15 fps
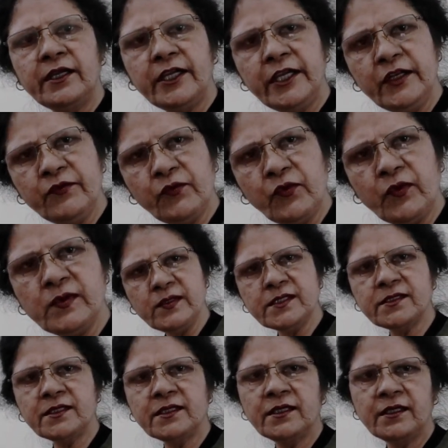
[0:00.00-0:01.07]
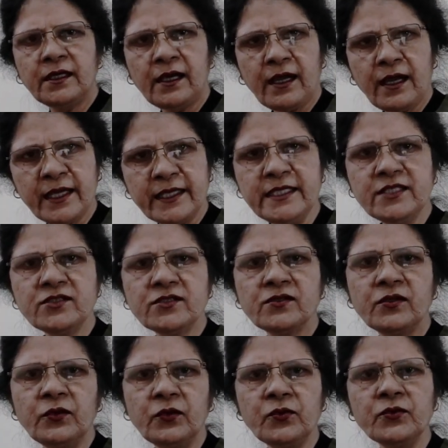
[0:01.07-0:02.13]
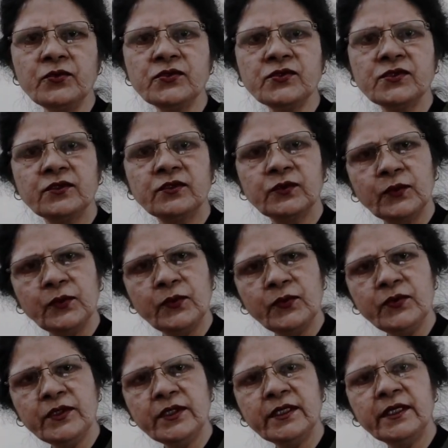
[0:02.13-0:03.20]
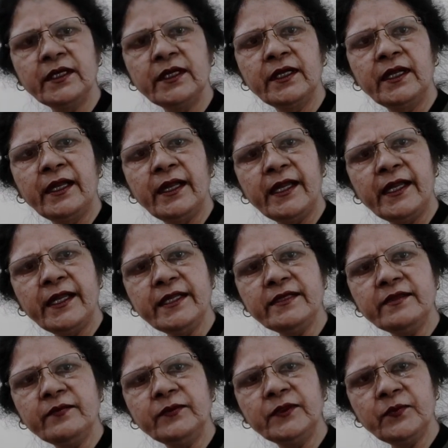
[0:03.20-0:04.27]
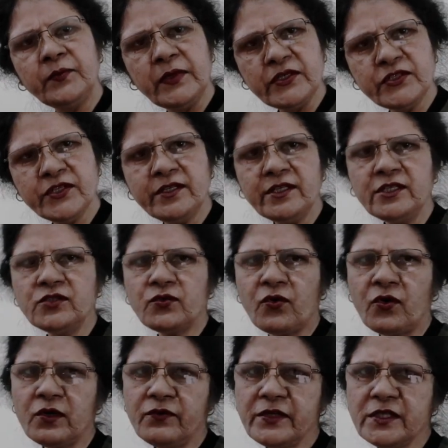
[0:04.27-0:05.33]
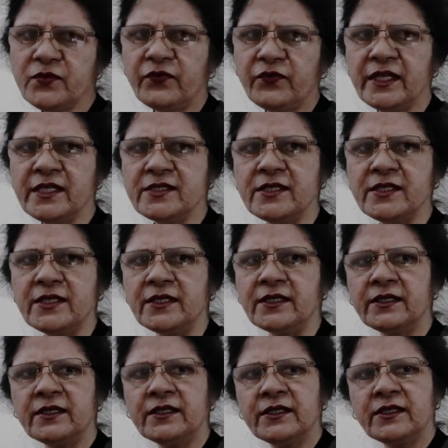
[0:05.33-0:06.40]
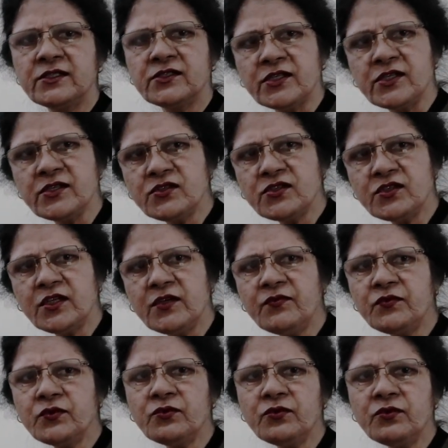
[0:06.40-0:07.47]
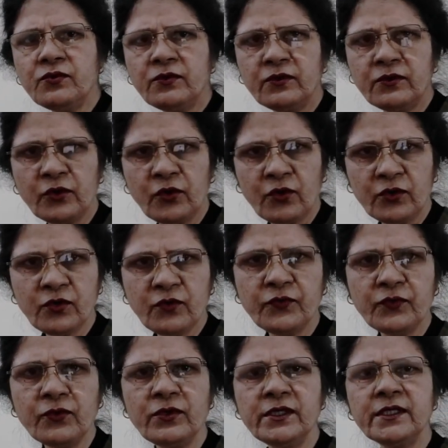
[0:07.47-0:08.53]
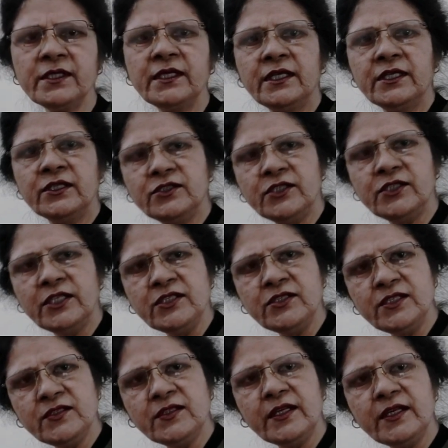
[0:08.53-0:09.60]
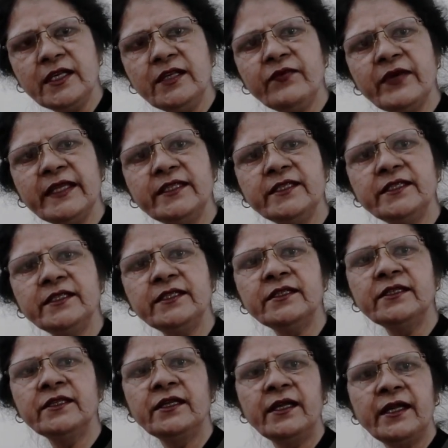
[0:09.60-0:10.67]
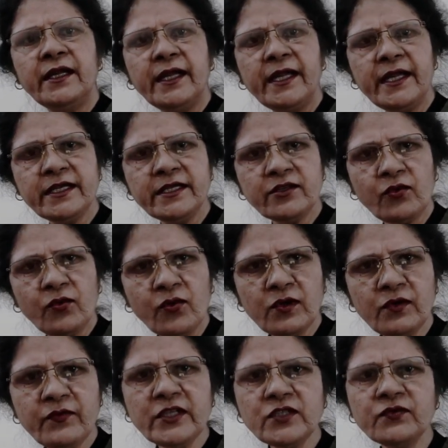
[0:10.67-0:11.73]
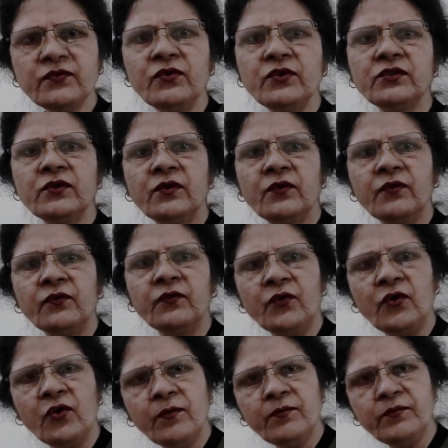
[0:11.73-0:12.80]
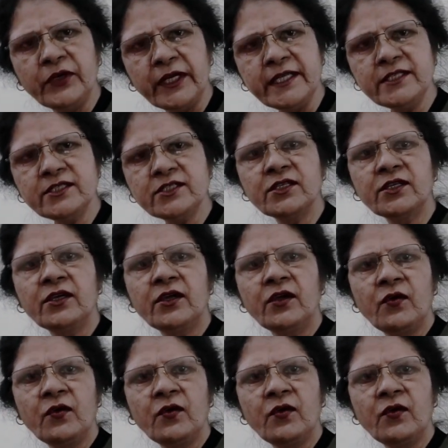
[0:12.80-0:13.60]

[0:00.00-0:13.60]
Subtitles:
involves eyes, nose, throat, and the patient is always freezing, sensitive to draught of cold, changes in weather, and always want warm drinks,